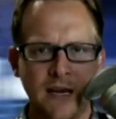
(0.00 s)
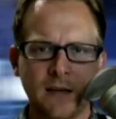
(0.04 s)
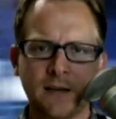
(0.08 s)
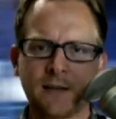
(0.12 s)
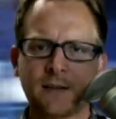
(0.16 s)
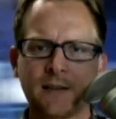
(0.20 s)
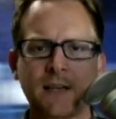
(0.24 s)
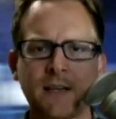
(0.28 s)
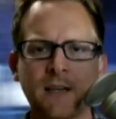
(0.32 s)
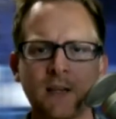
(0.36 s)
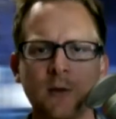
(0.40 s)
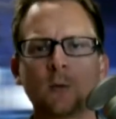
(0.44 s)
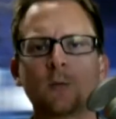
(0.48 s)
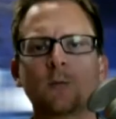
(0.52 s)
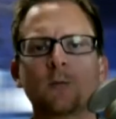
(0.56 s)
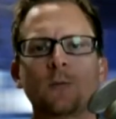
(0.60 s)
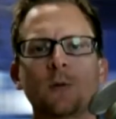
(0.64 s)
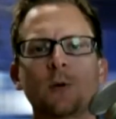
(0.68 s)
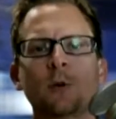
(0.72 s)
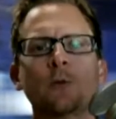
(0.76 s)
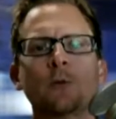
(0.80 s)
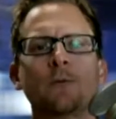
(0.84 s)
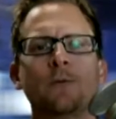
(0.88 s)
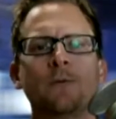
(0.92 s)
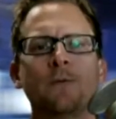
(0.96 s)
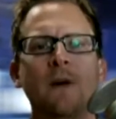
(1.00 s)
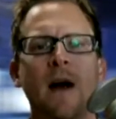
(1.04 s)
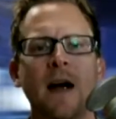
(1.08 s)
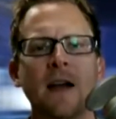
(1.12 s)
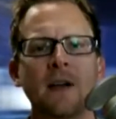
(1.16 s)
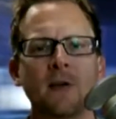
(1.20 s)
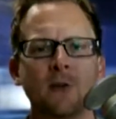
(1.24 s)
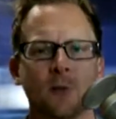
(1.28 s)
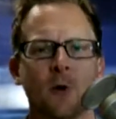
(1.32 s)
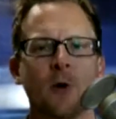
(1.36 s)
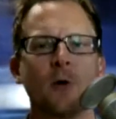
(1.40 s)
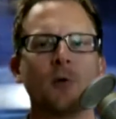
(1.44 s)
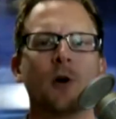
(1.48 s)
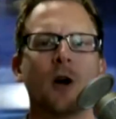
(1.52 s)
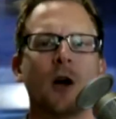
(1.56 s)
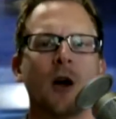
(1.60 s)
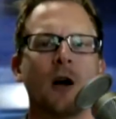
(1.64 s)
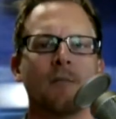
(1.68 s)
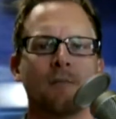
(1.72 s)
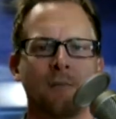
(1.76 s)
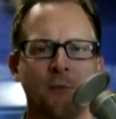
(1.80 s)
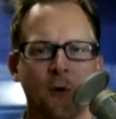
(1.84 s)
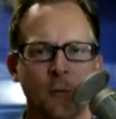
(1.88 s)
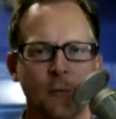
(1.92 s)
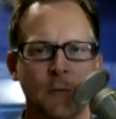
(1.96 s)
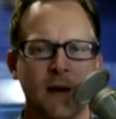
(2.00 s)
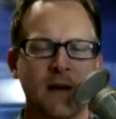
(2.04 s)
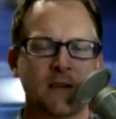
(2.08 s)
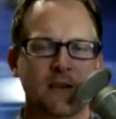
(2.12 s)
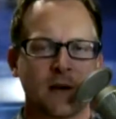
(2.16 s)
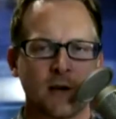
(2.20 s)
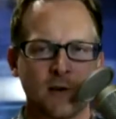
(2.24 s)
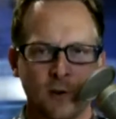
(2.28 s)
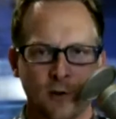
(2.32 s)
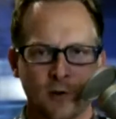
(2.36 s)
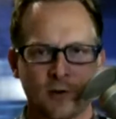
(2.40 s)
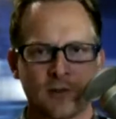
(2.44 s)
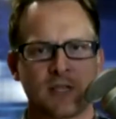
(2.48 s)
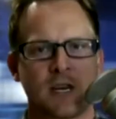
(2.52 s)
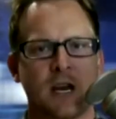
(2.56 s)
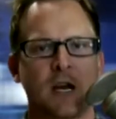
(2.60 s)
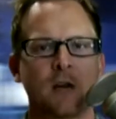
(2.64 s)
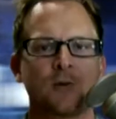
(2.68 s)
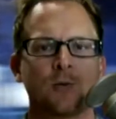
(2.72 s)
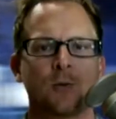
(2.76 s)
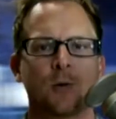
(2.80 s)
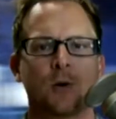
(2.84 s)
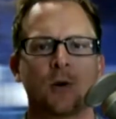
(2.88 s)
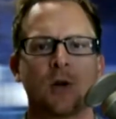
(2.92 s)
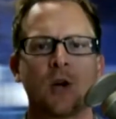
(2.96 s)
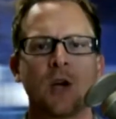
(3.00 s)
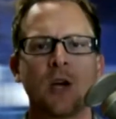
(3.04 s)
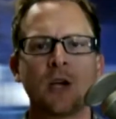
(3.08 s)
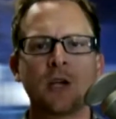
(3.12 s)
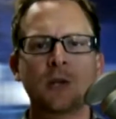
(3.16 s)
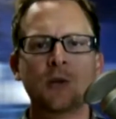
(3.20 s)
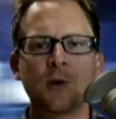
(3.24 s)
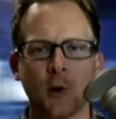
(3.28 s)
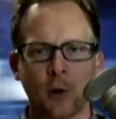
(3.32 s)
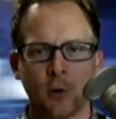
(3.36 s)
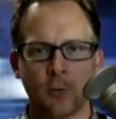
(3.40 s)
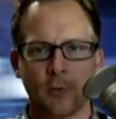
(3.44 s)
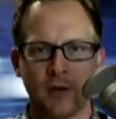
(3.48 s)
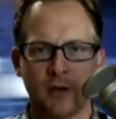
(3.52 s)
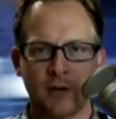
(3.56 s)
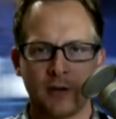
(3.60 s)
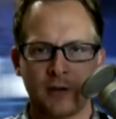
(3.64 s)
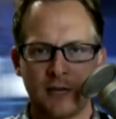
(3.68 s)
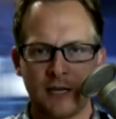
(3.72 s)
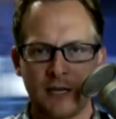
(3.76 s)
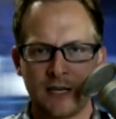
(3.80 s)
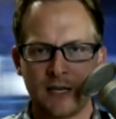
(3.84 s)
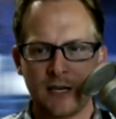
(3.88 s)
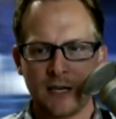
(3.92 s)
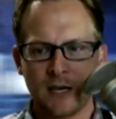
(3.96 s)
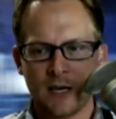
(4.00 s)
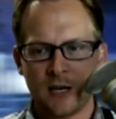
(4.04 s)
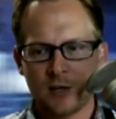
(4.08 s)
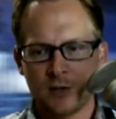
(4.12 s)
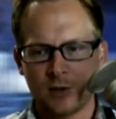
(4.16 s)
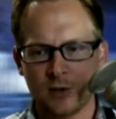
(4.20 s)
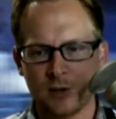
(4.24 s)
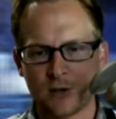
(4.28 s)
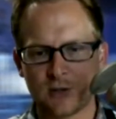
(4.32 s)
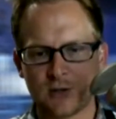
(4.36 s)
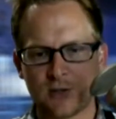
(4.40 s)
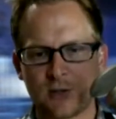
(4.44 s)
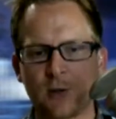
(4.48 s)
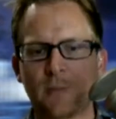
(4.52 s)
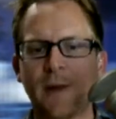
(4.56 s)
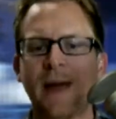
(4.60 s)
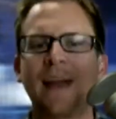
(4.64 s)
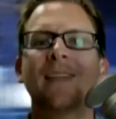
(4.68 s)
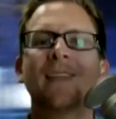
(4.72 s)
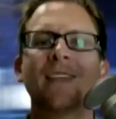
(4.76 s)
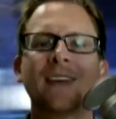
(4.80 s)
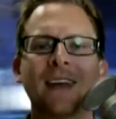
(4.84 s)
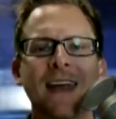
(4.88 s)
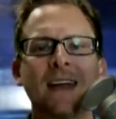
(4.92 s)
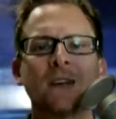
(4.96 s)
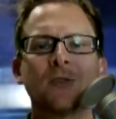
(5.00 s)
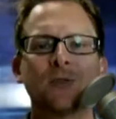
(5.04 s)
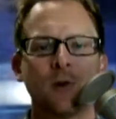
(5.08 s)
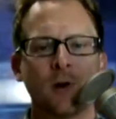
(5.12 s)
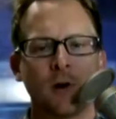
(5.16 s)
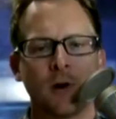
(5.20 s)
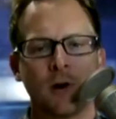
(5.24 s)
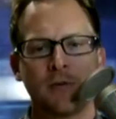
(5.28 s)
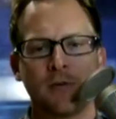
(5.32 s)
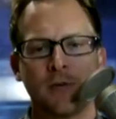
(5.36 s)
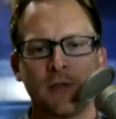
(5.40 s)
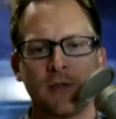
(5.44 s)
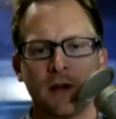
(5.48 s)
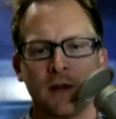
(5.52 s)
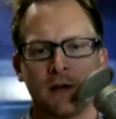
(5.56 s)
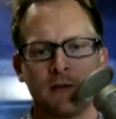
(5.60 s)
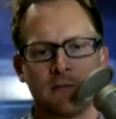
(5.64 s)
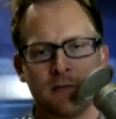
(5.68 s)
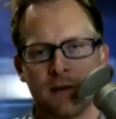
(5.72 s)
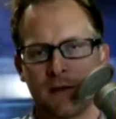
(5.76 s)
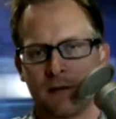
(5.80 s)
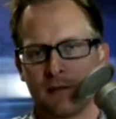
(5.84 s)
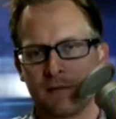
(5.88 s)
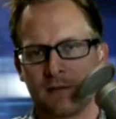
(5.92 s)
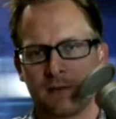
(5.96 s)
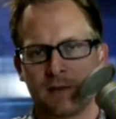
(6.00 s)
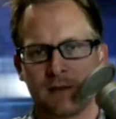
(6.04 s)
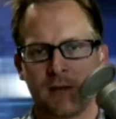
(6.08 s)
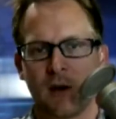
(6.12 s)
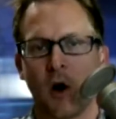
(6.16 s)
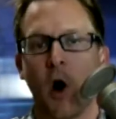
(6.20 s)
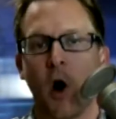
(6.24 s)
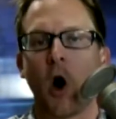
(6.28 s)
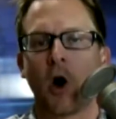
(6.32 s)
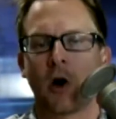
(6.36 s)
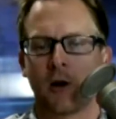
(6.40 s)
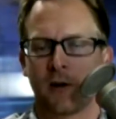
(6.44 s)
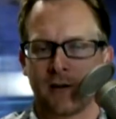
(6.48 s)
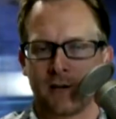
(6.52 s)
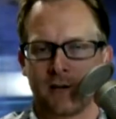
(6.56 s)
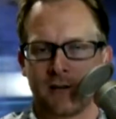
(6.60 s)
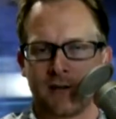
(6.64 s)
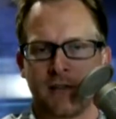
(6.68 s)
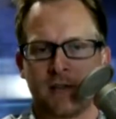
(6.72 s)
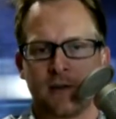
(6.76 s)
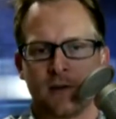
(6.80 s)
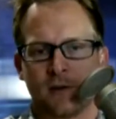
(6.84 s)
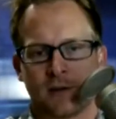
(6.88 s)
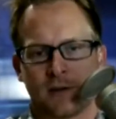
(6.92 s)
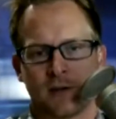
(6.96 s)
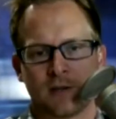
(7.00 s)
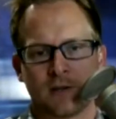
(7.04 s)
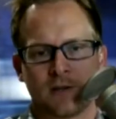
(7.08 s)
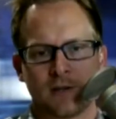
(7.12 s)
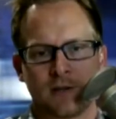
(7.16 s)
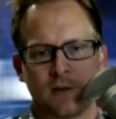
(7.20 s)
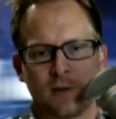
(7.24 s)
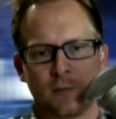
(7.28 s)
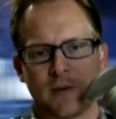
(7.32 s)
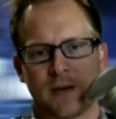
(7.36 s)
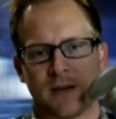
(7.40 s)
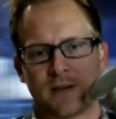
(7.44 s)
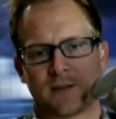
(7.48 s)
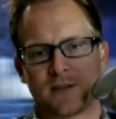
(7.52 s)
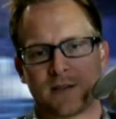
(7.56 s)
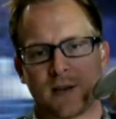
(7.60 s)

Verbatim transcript: It's like you you find your own comfort based on your schedule, your ability to consume, and the nature of the the art that you're consuming.